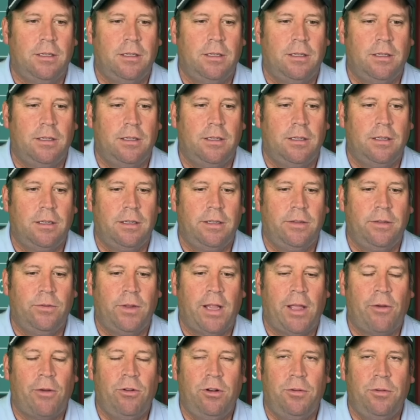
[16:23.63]

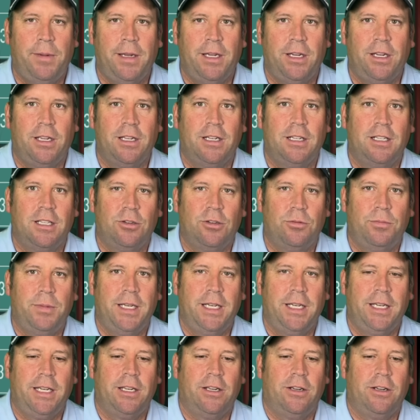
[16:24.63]
That would have been good a little bit
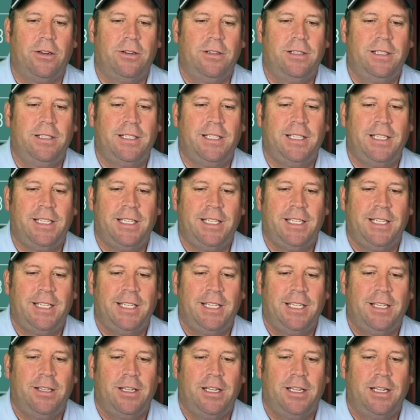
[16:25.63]
ago.
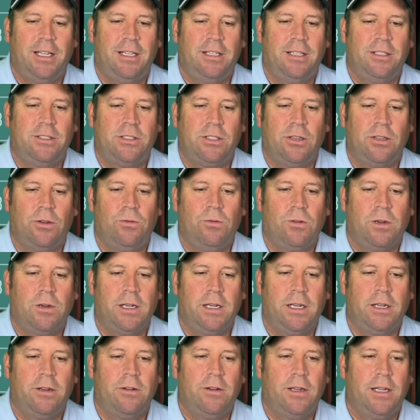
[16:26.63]
Uh, so we're
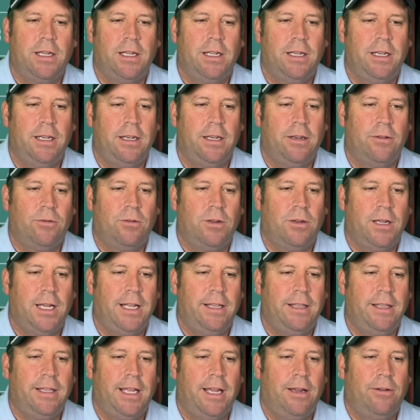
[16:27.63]
going to go ahead and we'll
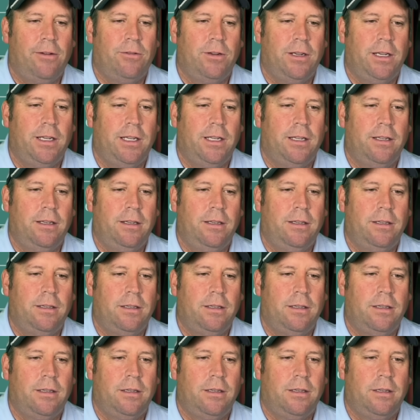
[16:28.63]
add that one in.
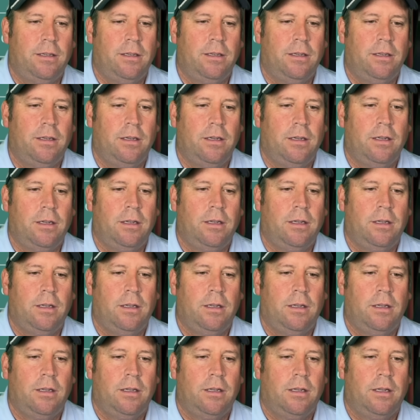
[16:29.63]

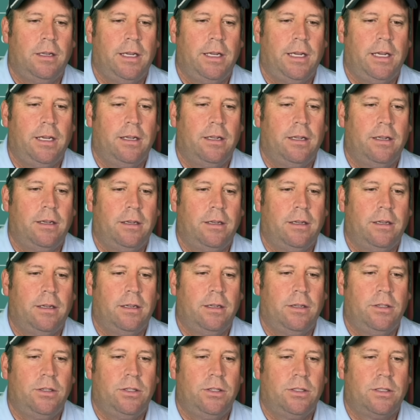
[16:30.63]
And
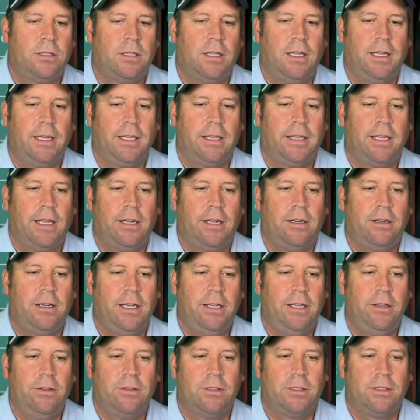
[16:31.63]
uh, just like that on
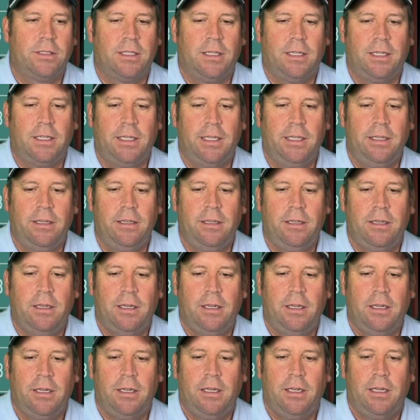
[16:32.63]
either side.
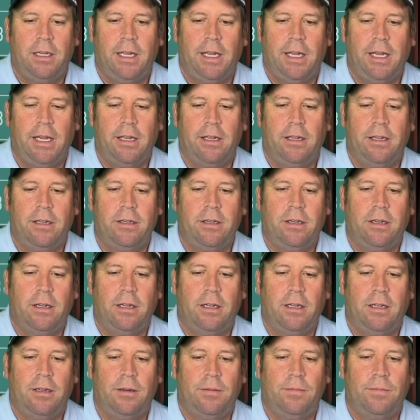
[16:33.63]
And
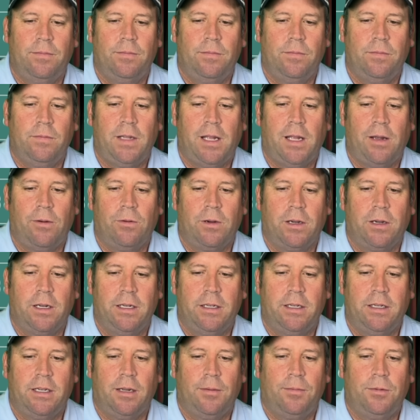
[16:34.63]
um, now we're going
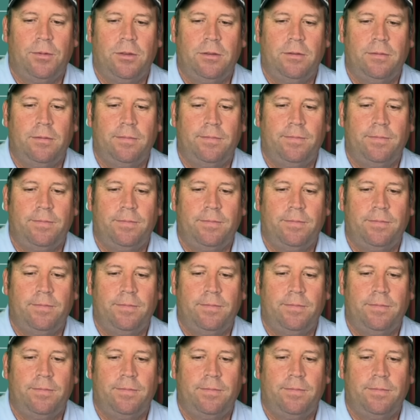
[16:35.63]
to double.